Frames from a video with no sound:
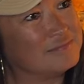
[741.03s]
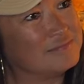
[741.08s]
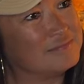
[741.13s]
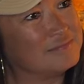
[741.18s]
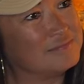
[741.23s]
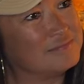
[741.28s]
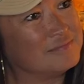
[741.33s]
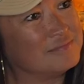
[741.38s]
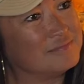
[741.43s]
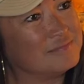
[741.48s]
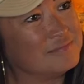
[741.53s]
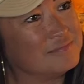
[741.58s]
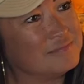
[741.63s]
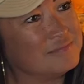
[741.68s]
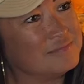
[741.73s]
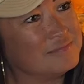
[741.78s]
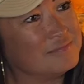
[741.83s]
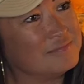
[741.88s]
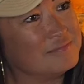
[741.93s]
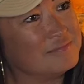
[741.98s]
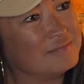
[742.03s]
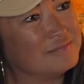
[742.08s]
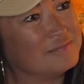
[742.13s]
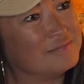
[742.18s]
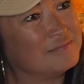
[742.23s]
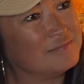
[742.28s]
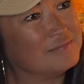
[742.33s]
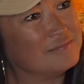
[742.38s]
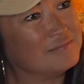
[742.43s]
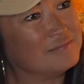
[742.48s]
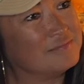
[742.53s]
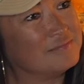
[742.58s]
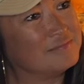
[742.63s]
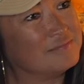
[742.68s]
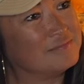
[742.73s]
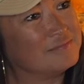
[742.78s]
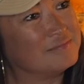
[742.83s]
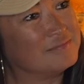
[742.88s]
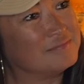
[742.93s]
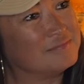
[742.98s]

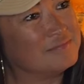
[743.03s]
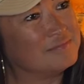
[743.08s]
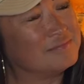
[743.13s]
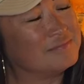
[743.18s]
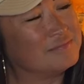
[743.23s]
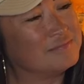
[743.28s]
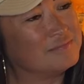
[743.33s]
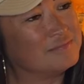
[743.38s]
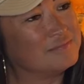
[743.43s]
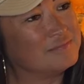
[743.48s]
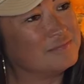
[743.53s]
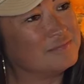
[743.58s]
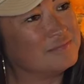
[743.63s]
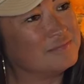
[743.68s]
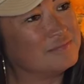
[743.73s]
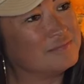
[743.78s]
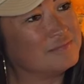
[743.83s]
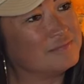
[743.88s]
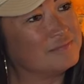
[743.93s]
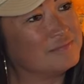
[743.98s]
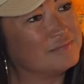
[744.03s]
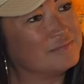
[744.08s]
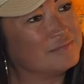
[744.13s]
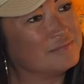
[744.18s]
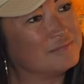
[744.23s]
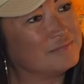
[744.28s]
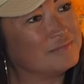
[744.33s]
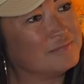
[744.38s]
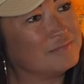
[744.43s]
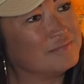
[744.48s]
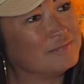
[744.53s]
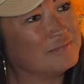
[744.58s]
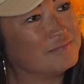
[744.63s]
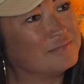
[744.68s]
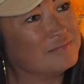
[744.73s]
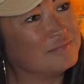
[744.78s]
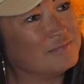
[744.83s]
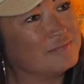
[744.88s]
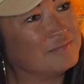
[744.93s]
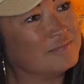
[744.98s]

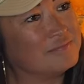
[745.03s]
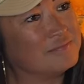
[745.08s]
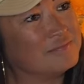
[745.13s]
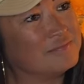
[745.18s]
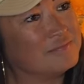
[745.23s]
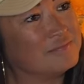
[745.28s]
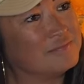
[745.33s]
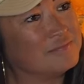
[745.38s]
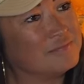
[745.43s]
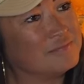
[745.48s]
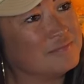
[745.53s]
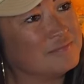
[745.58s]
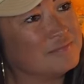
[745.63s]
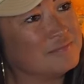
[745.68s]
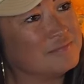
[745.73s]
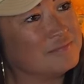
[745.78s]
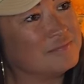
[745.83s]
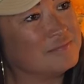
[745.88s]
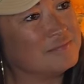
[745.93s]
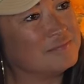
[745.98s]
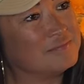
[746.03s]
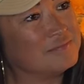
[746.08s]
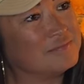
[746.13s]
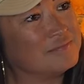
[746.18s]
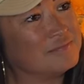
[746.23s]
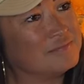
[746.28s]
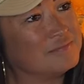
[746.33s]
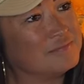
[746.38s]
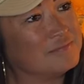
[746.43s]
(silent)